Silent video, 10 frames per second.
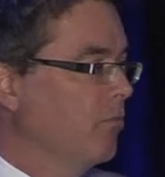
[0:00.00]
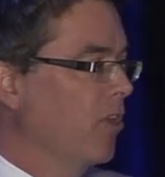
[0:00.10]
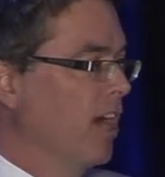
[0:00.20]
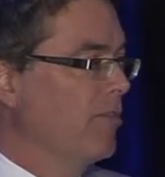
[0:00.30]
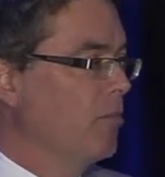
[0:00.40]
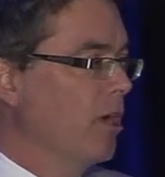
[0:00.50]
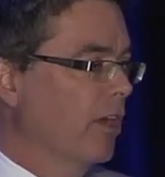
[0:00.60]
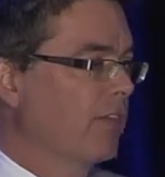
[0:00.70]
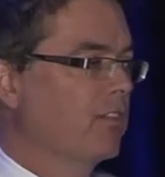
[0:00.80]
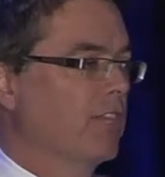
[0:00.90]
climate
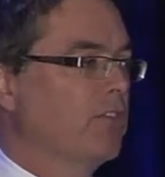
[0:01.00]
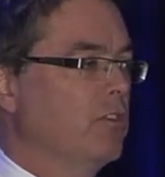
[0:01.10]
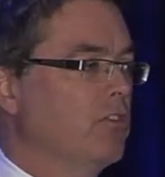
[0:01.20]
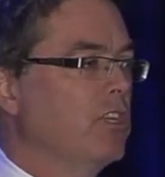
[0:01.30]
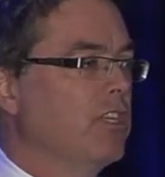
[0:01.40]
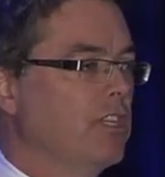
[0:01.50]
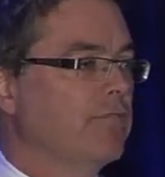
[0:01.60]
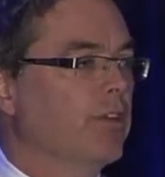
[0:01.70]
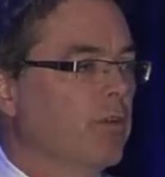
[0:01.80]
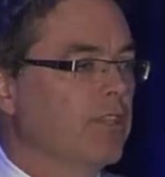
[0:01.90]
models give hugely
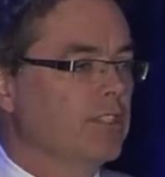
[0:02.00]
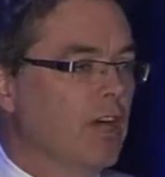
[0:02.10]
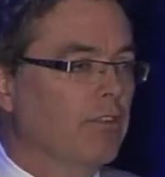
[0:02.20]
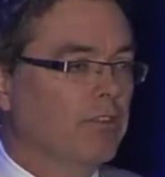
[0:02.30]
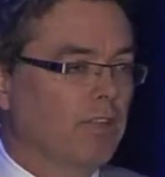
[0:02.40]
different results,